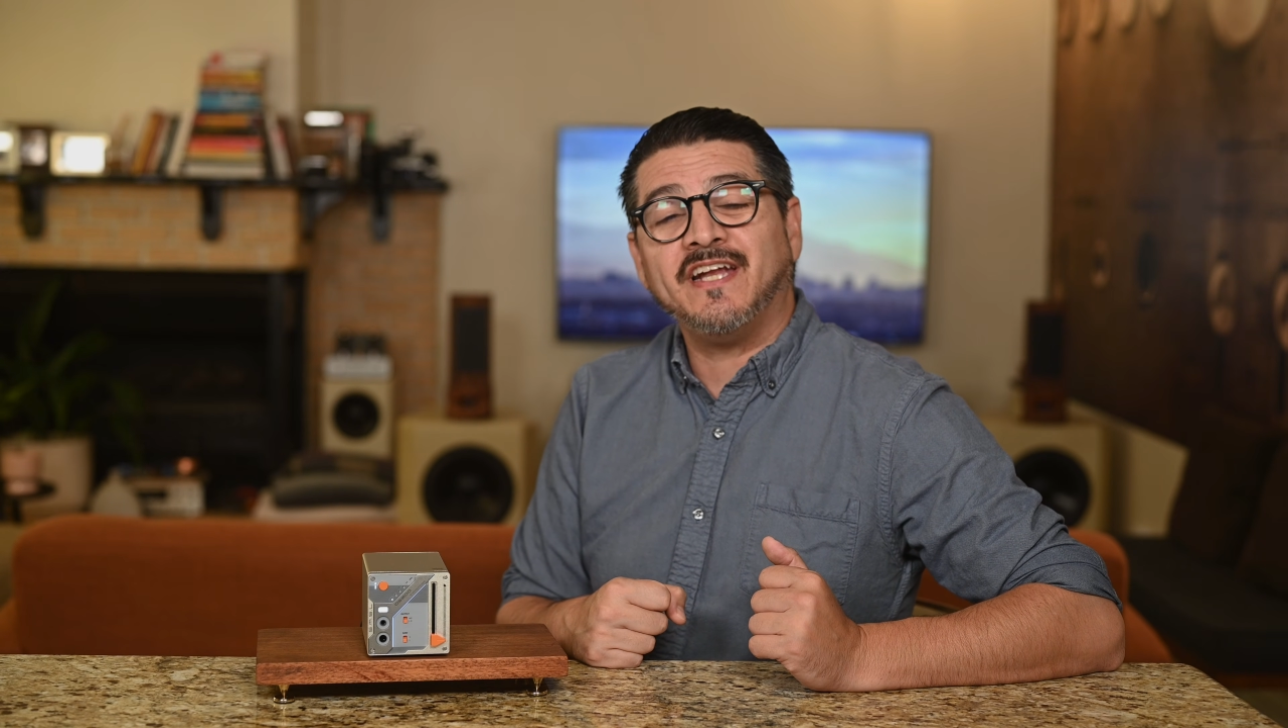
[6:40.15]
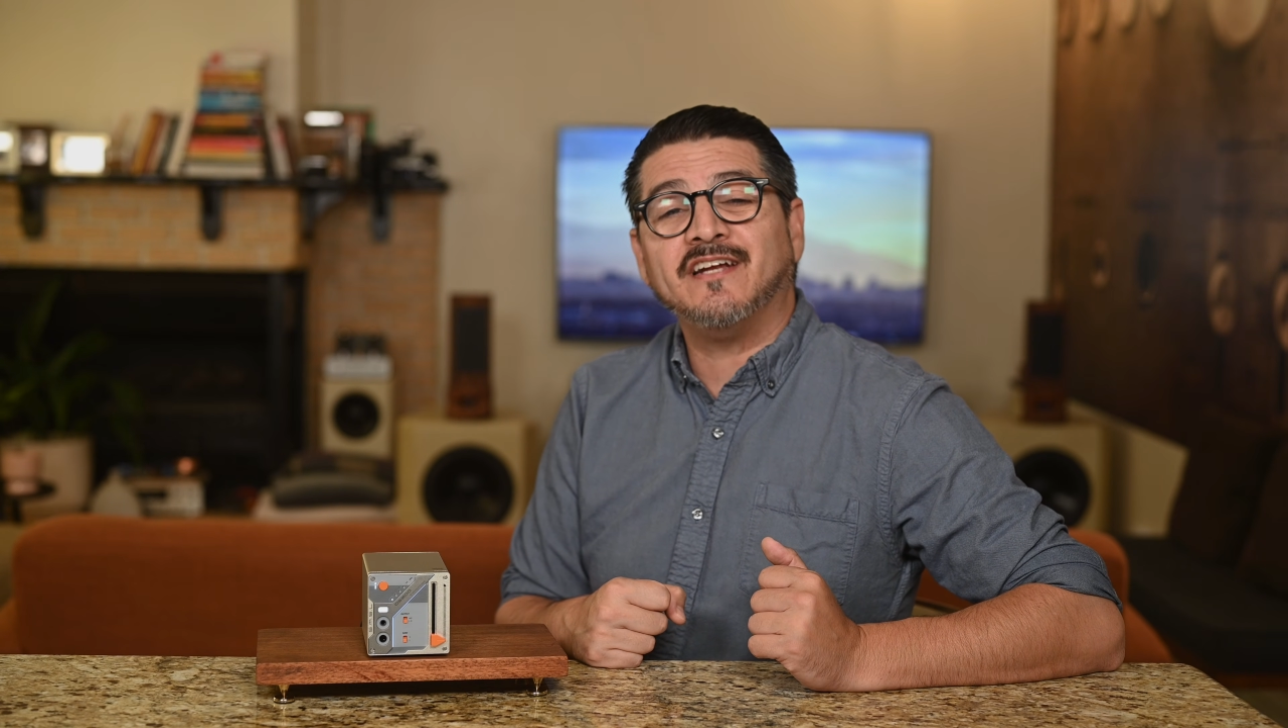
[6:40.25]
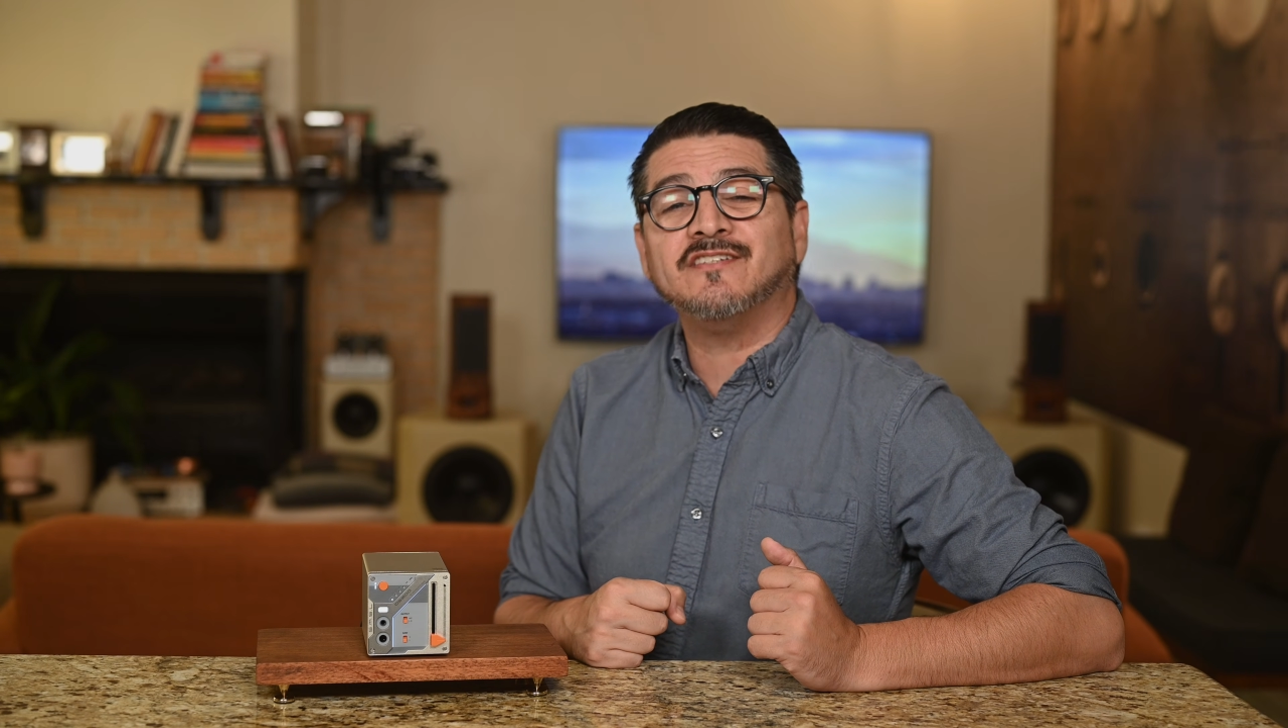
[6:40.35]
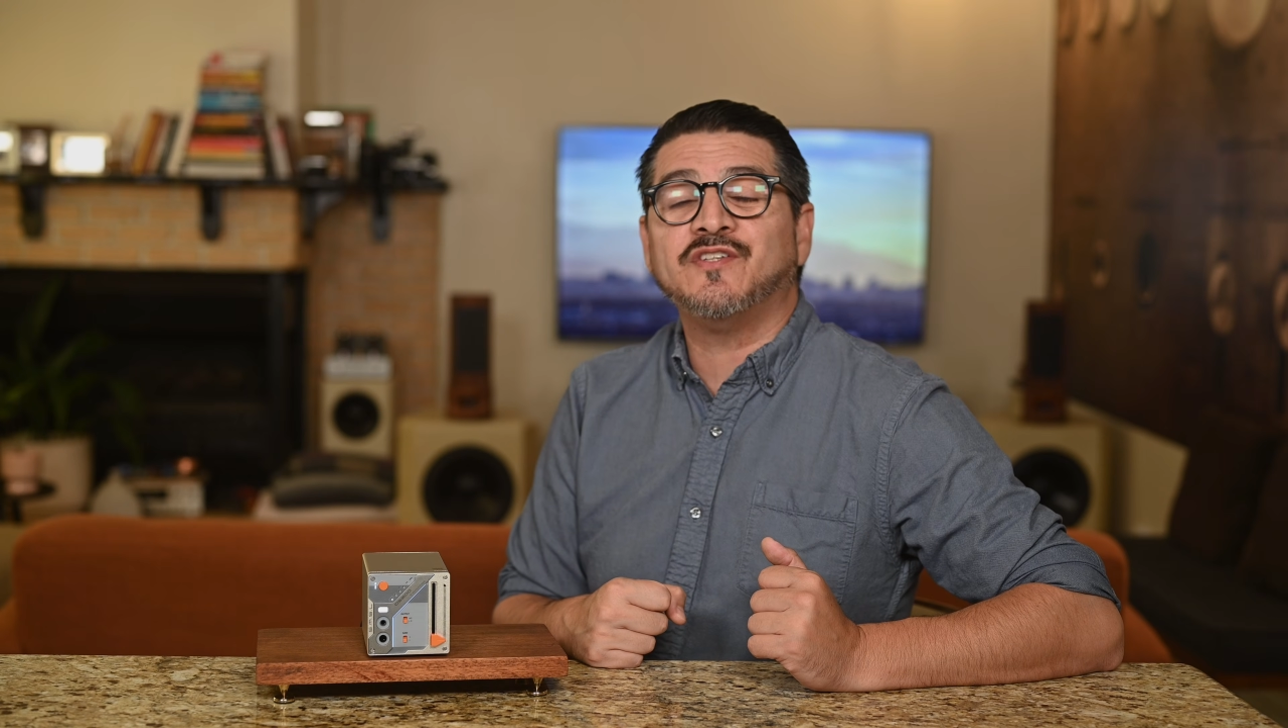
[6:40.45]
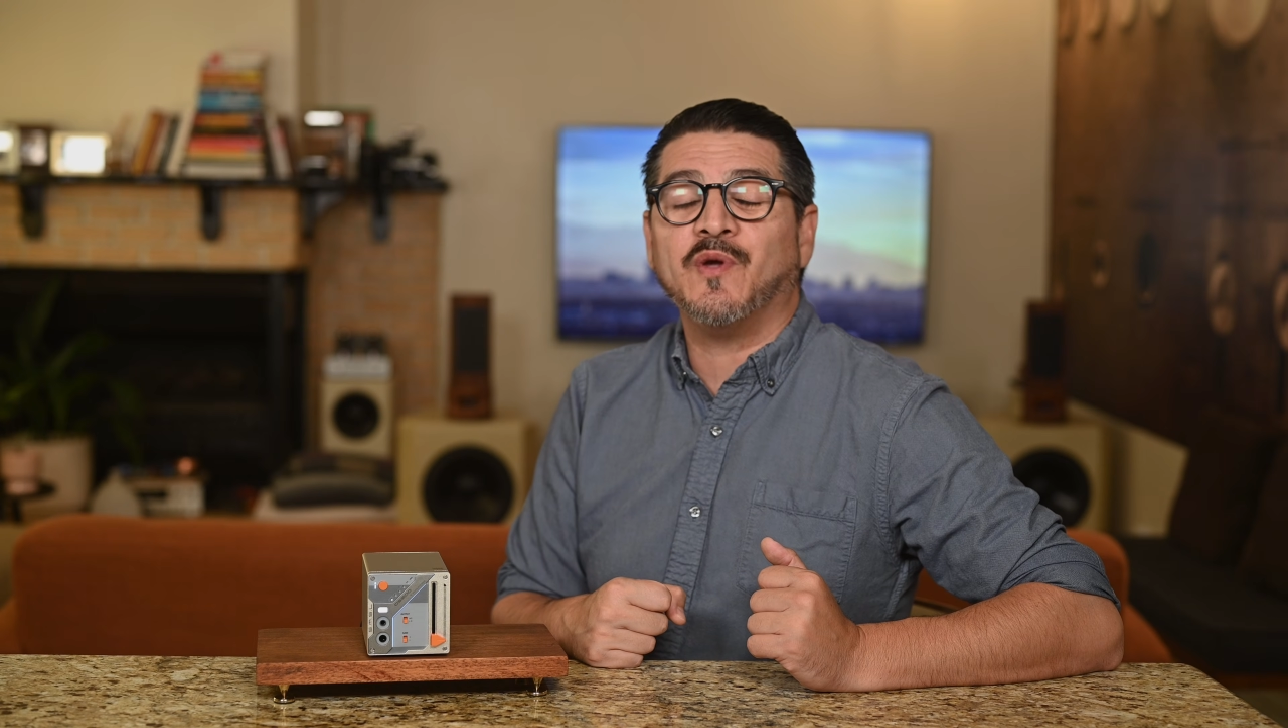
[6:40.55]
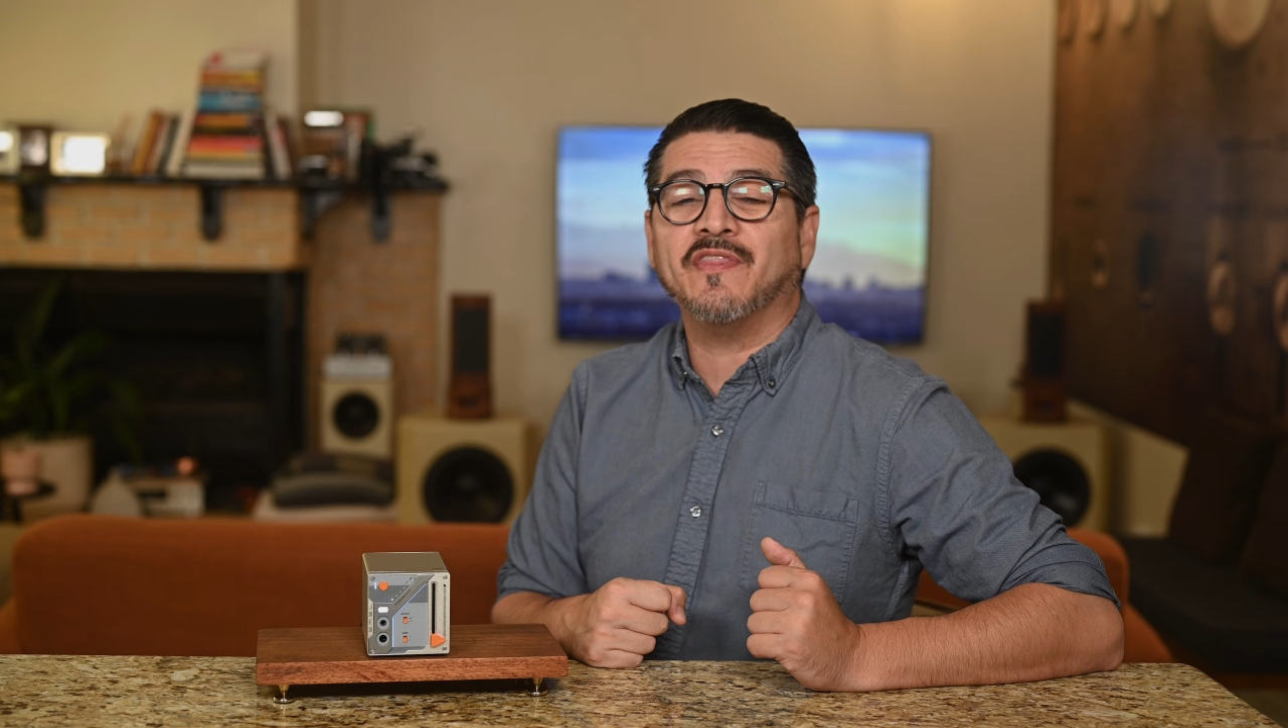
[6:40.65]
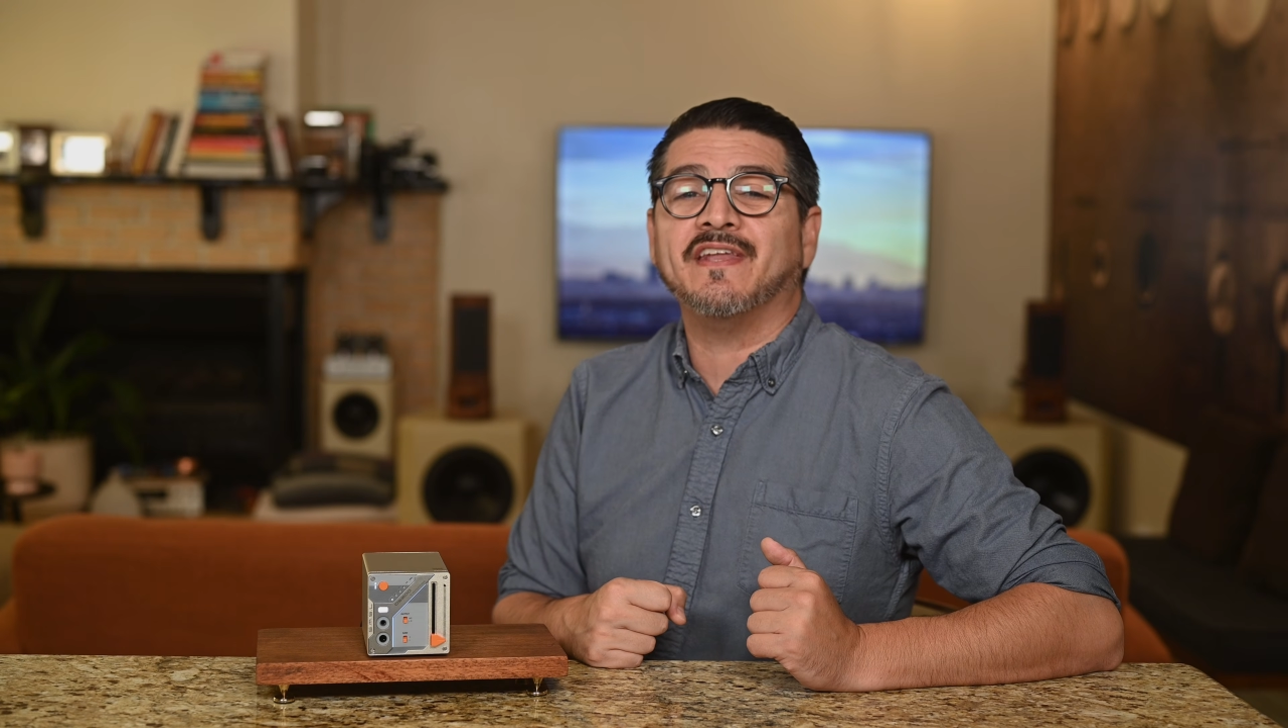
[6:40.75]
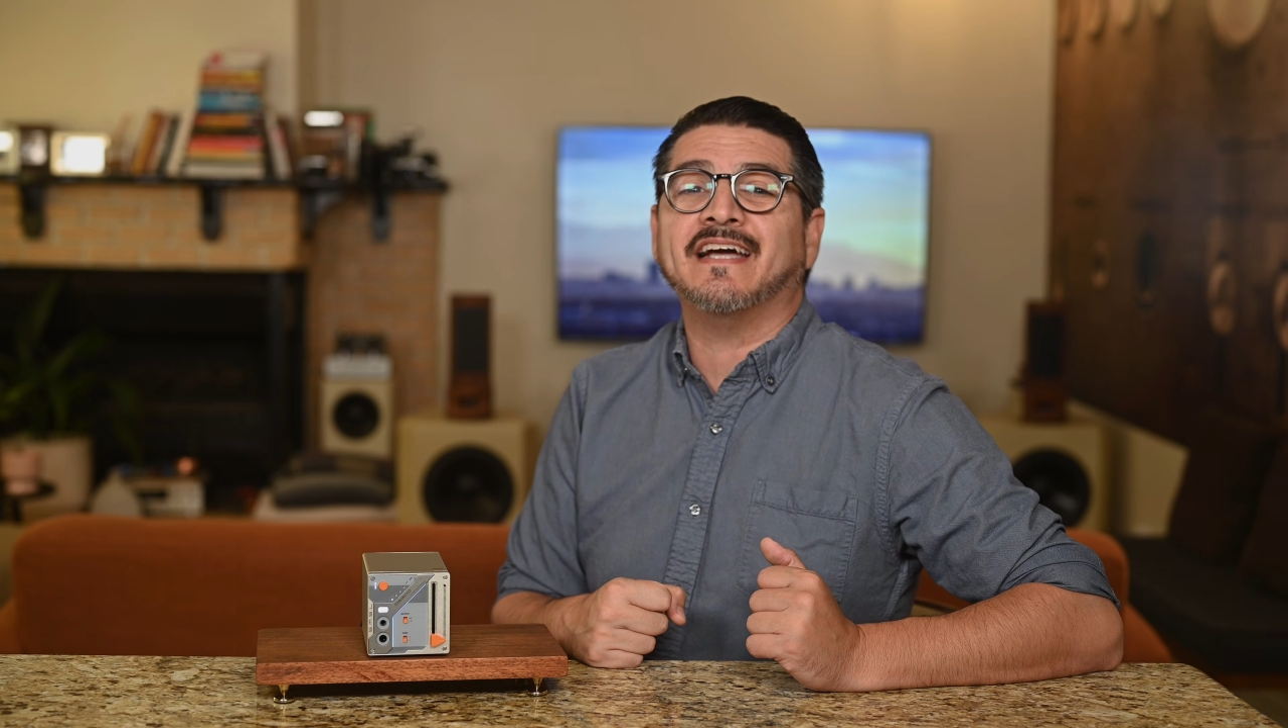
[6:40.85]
and I'll see you on the